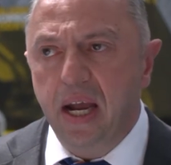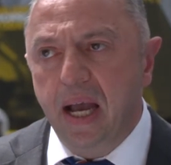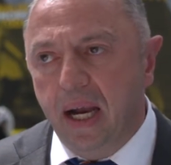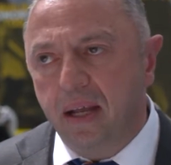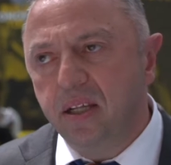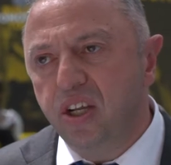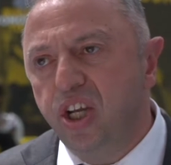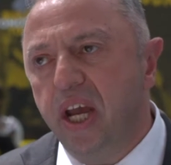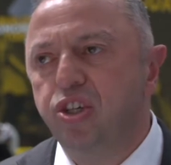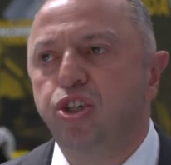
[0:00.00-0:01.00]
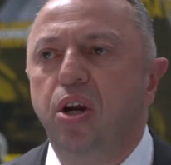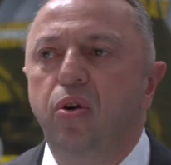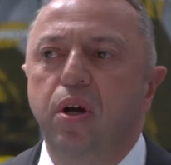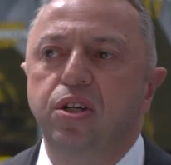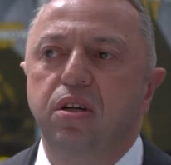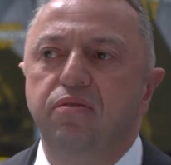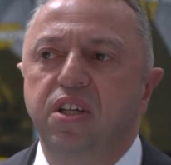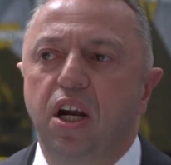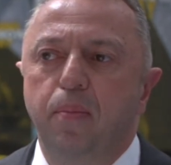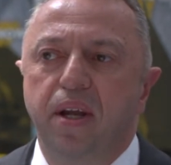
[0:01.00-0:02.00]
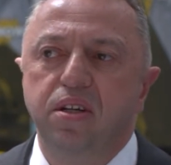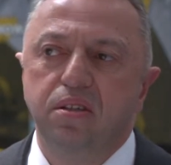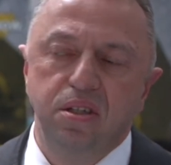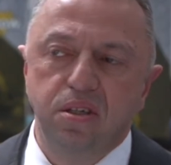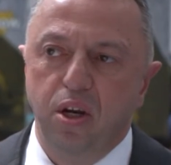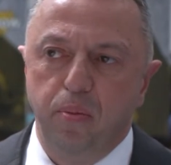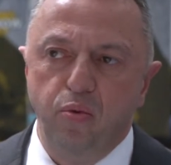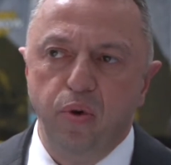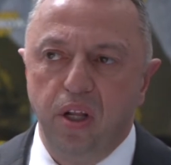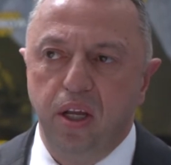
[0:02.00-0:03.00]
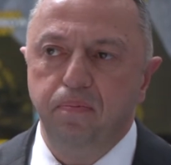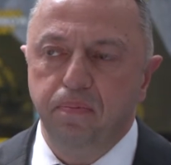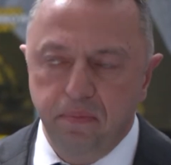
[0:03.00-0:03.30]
And I think the next generation of telematics is going to be really